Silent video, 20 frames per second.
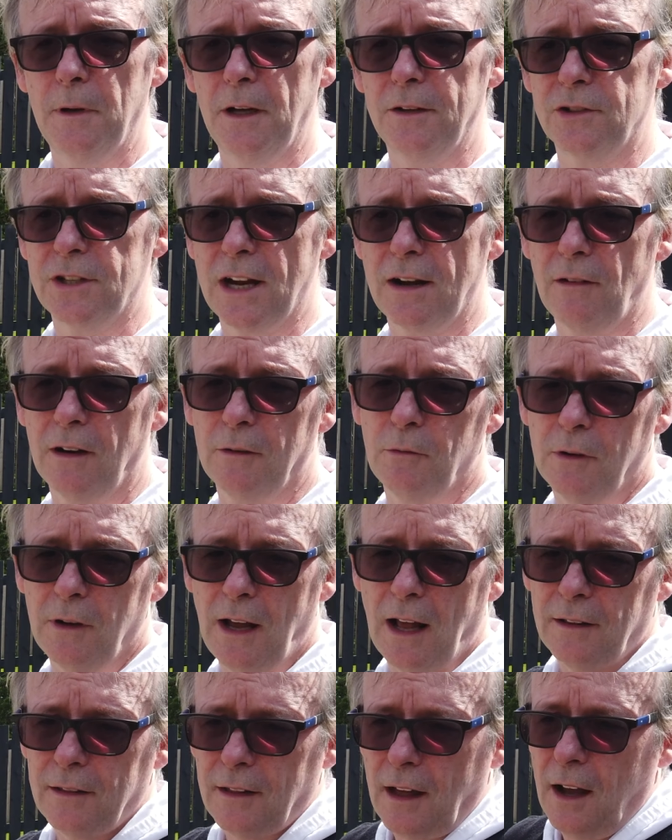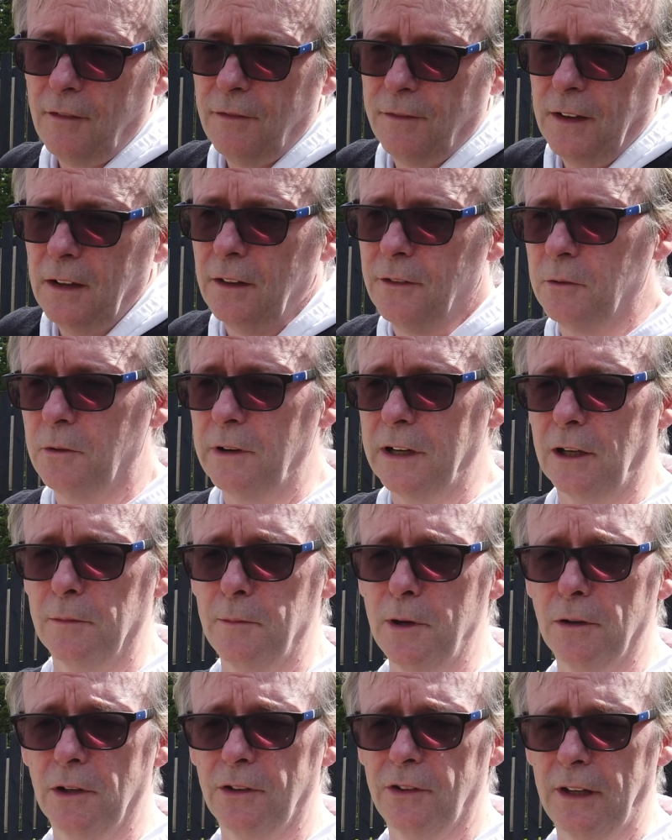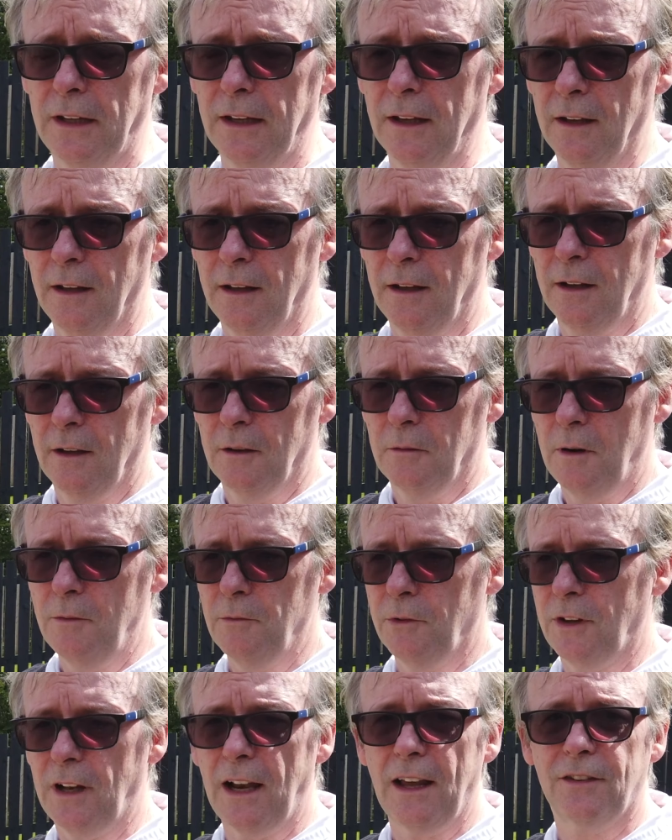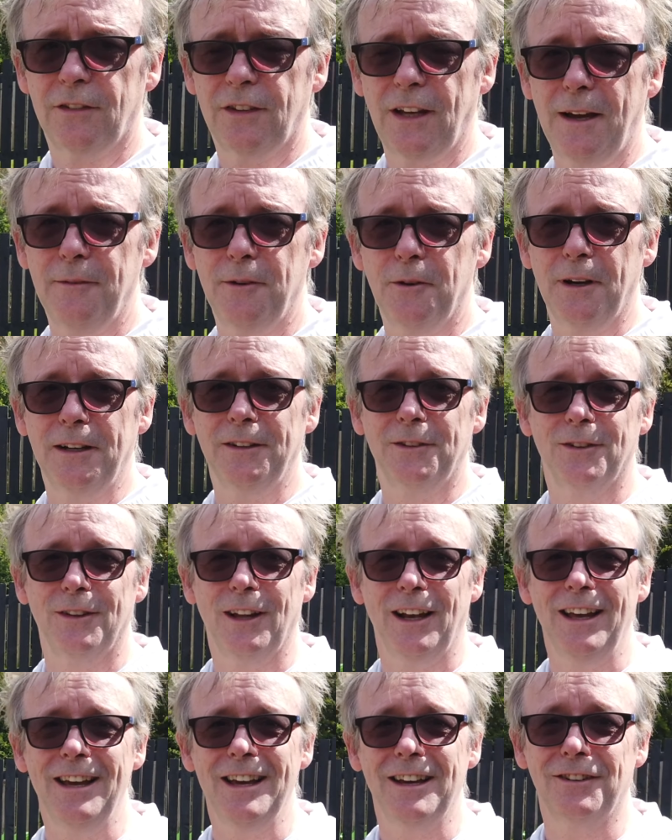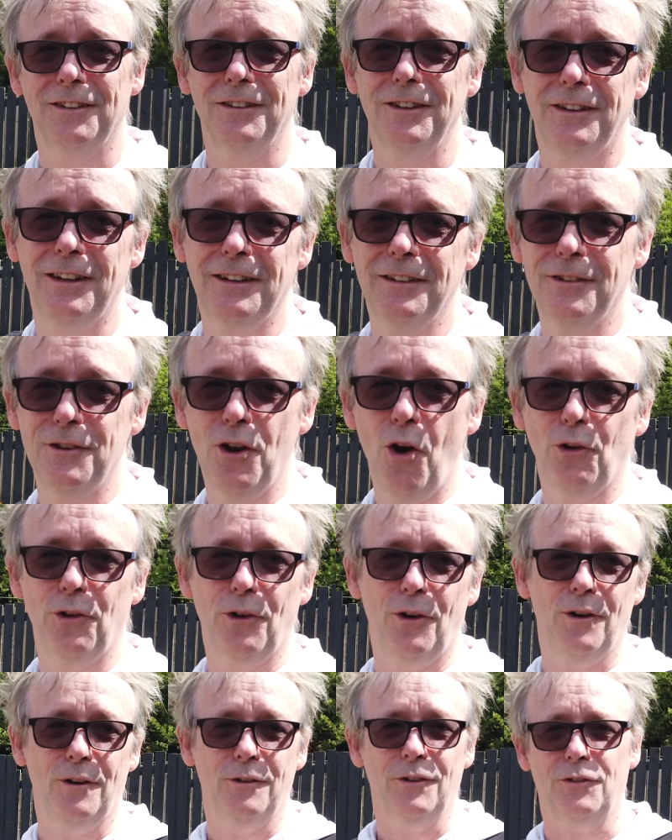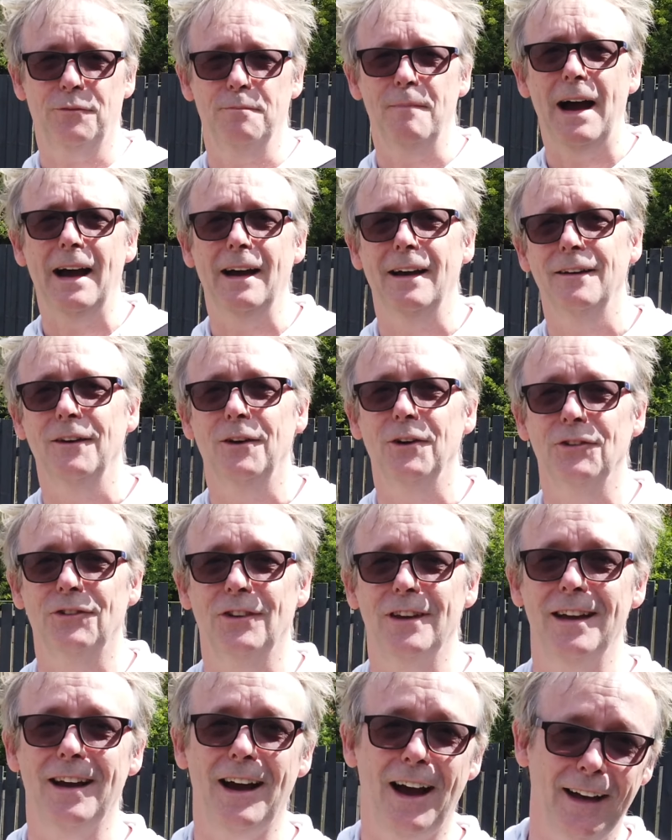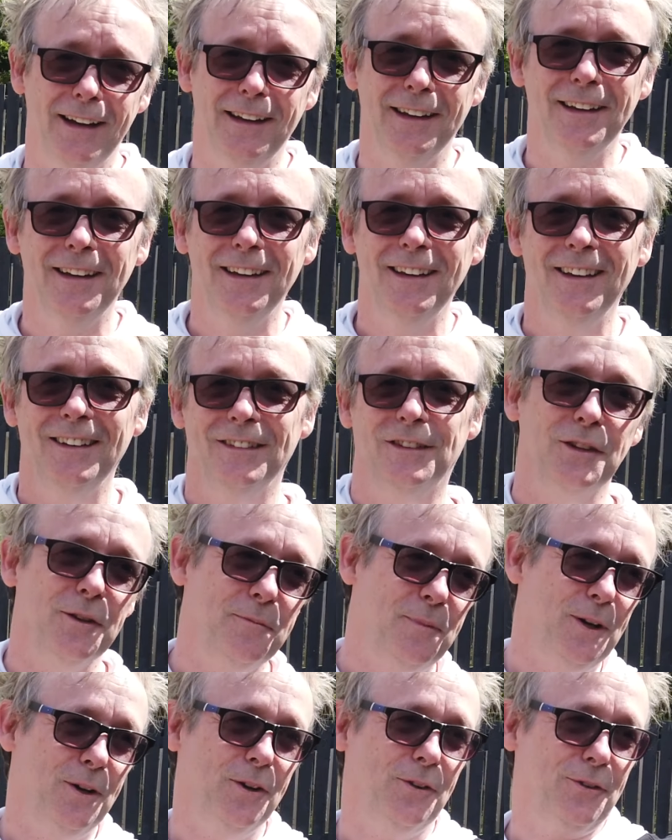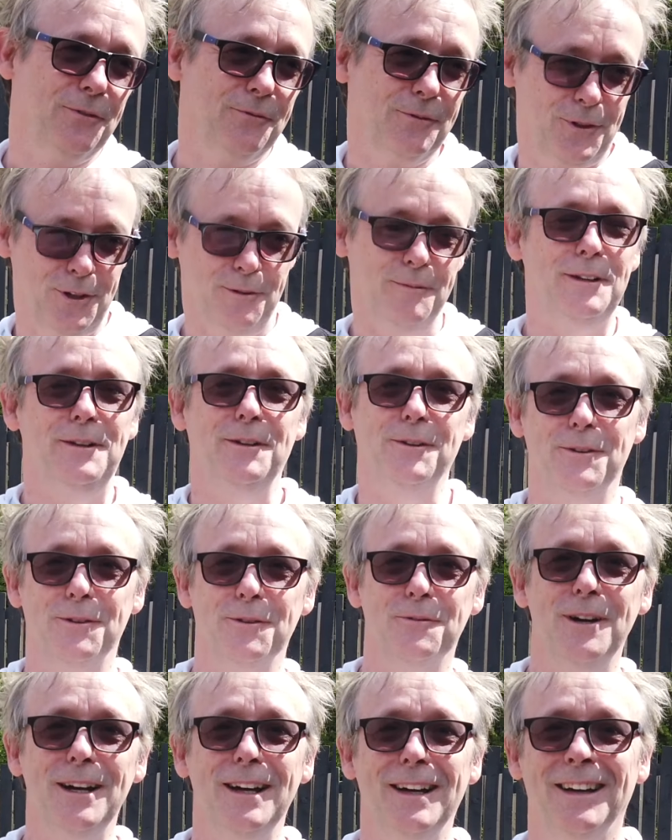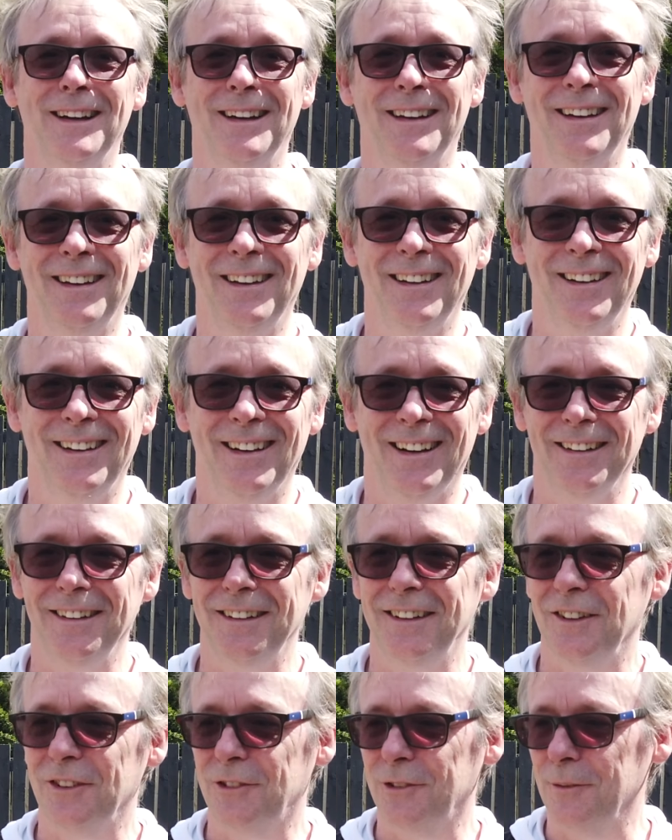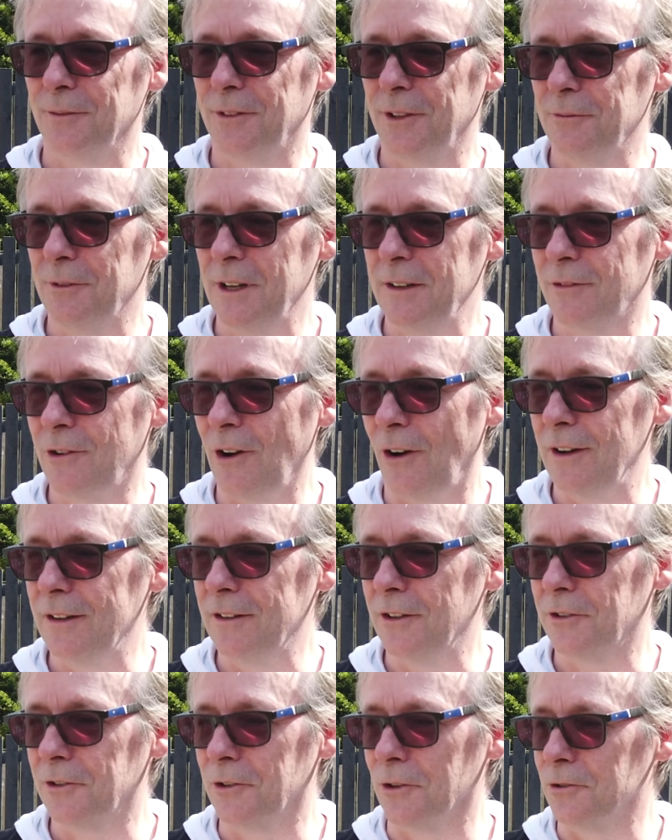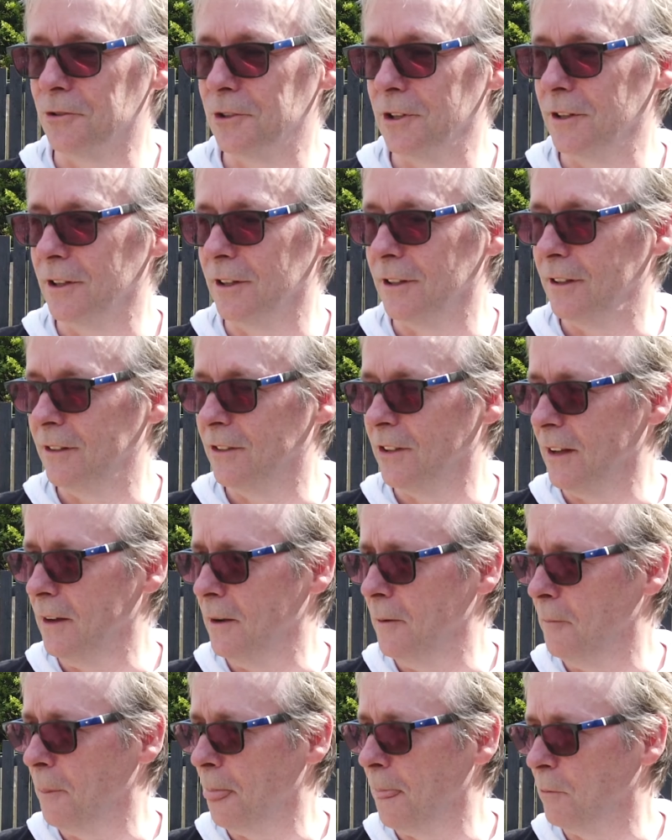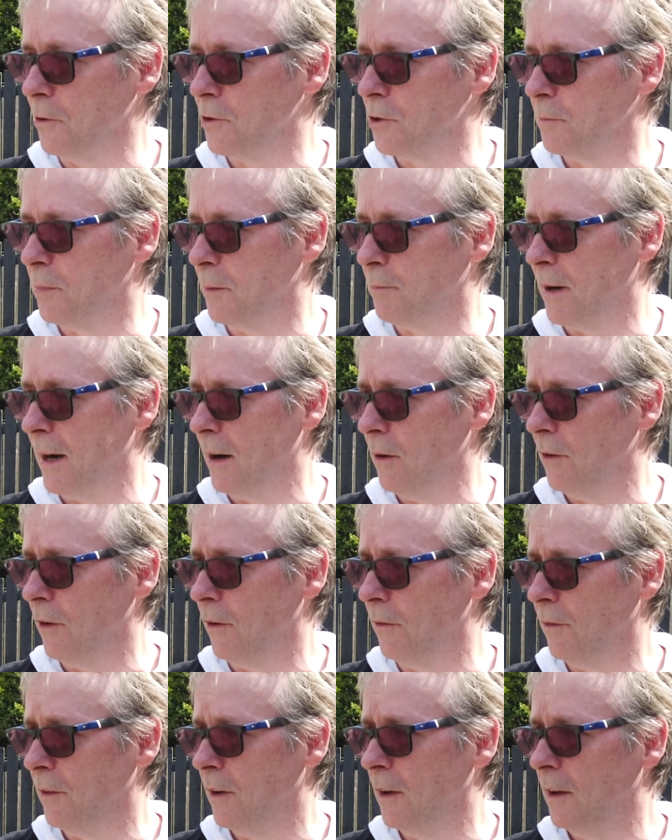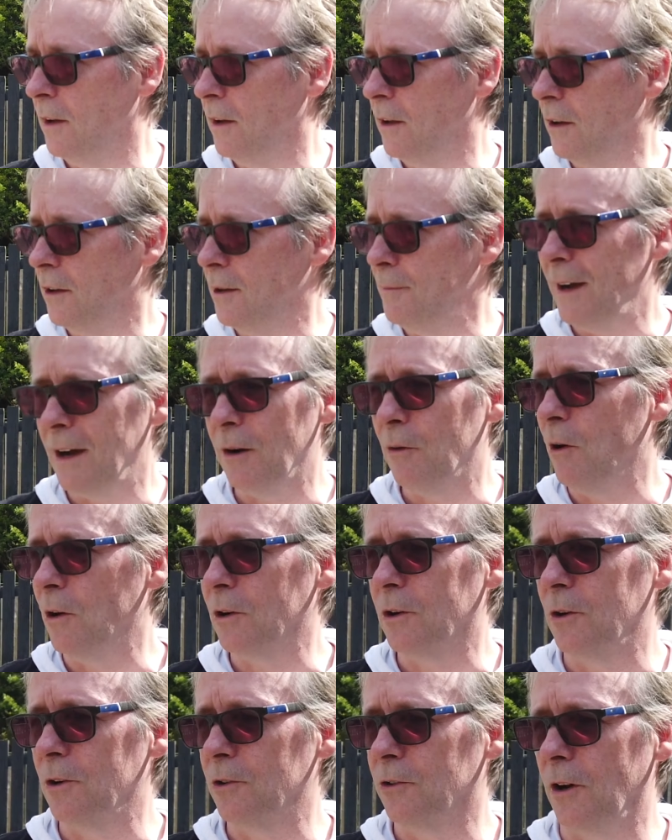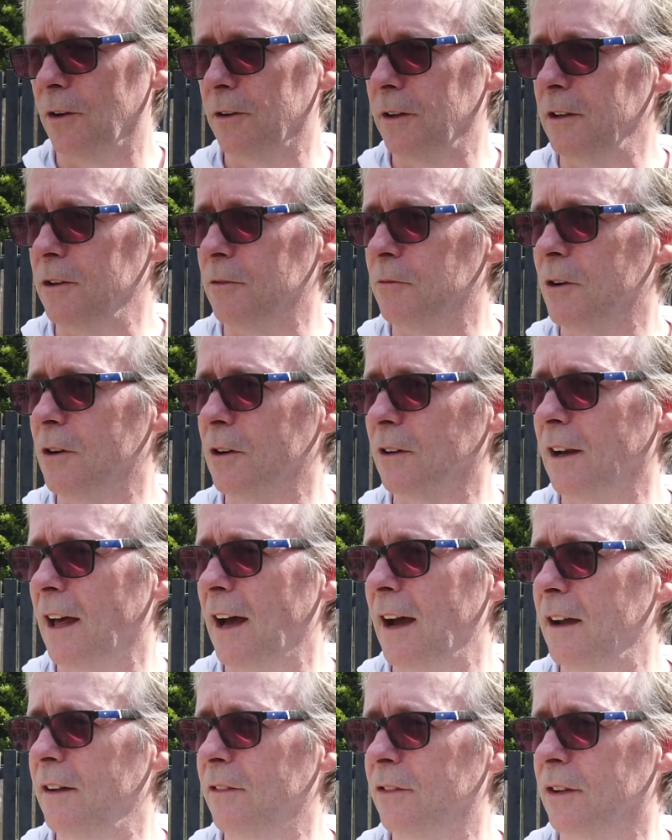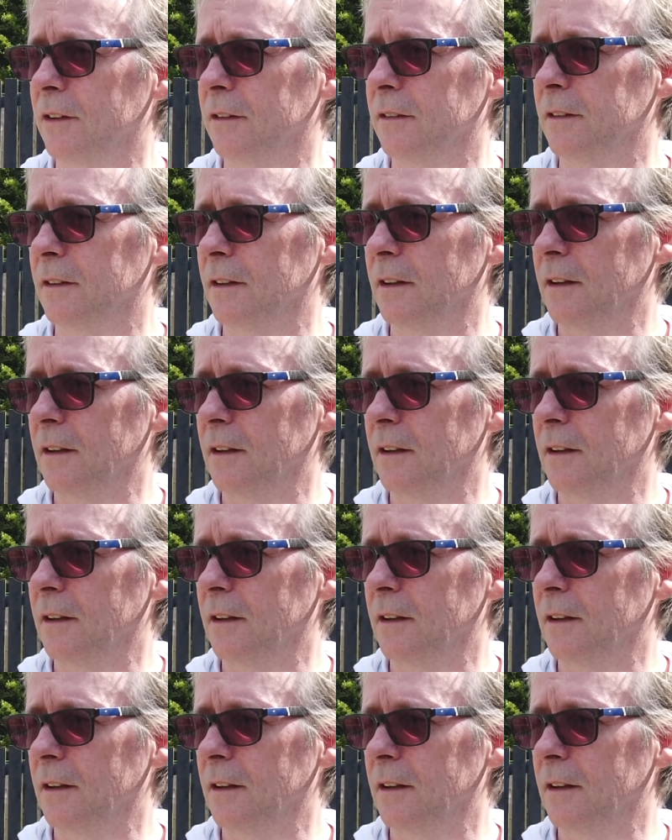and generally I feel that we're a community. When was the last time you went to the lakes and you didn't nod or smile or say hi to the person coming the other way? I think it's something we've got in this country that we should be proud of, no matter what goes on in your work lives and,